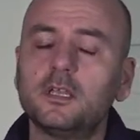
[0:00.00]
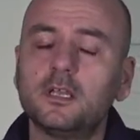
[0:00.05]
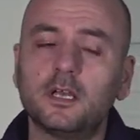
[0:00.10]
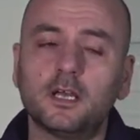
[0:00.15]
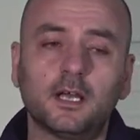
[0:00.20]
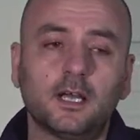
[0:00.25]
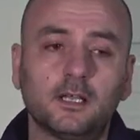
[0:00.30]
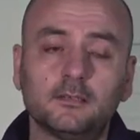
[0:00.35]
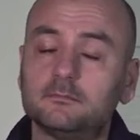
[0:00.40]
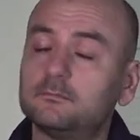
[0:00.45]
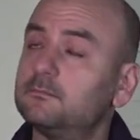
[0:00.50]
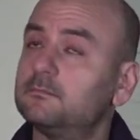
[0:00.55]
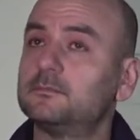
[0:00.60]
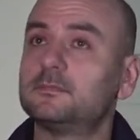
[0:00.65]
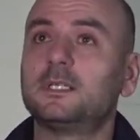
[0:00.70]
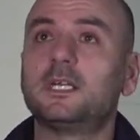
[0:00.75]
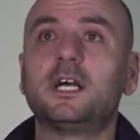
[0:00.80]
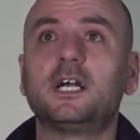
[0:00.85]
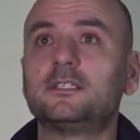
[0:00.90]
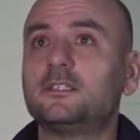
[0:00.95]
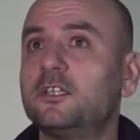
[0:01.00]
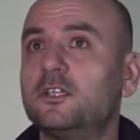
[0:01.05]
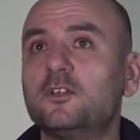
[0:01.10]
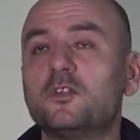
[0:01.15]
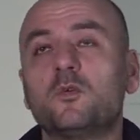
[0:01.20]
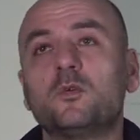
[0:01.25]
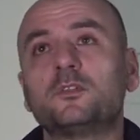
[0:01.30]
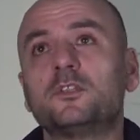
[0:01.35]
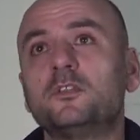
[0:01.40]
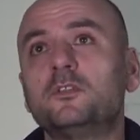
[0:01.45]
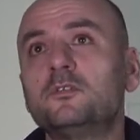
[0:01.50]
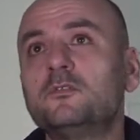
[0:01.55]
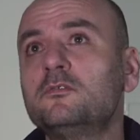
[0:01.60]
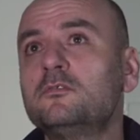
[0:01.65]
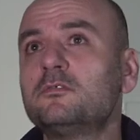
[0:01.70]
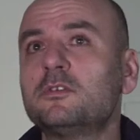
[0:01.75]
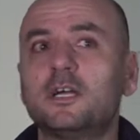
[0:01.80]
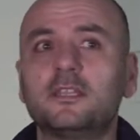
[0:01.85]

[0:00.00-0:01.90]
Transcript: I, I didn't know what to do.